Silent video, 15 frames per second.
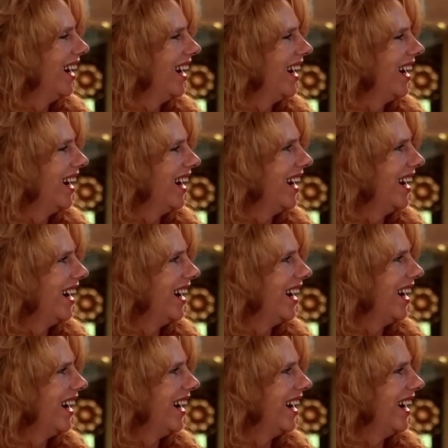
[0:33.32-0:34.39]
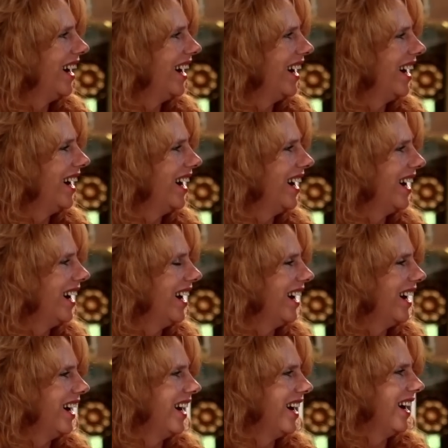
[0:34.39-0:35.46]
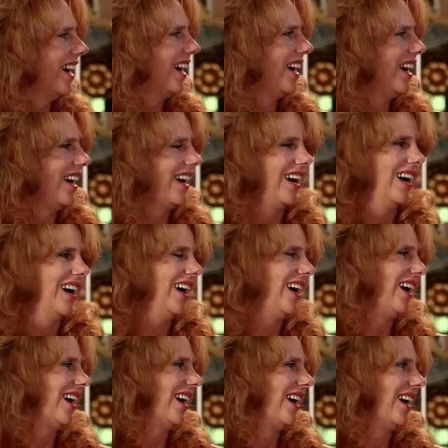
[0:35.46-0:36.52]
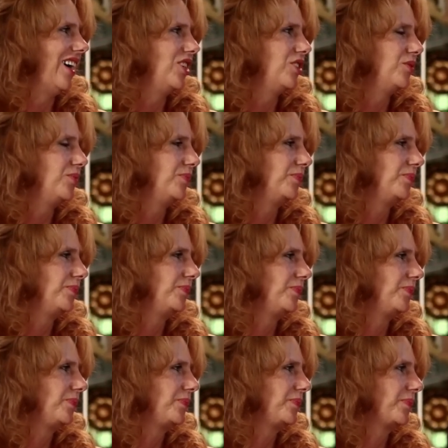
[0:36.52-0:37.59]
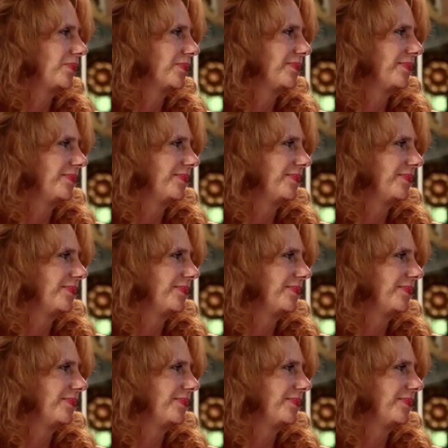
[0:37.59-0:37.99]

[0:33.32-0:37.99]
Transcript: The person shown says nothing.